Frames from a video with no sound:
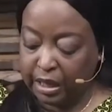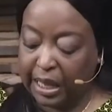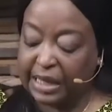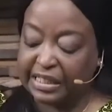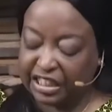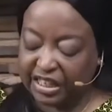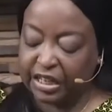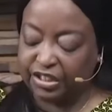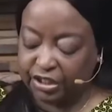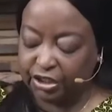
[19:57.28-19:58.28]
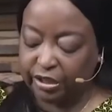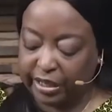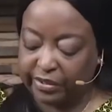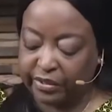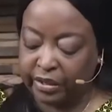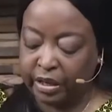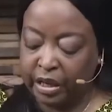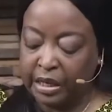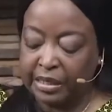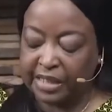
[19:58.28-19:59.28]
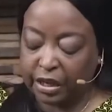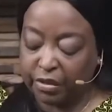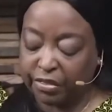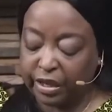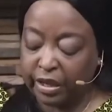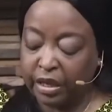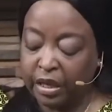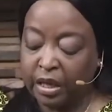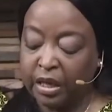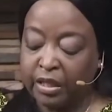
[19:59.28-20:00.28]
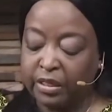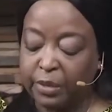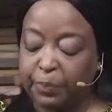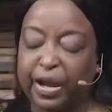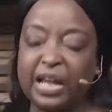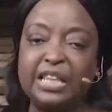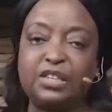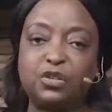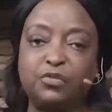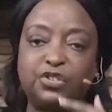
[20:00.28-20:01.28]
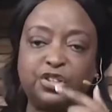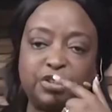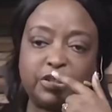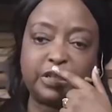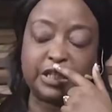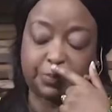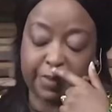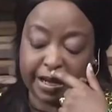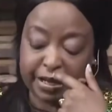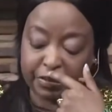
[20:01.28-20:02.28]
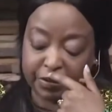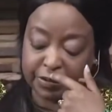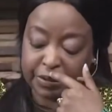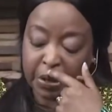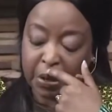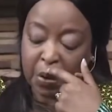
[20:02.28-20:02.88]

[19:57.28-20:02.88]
An intentional decision, yes. Second thing, The prayer ethos of Jesus, his prayer ethos,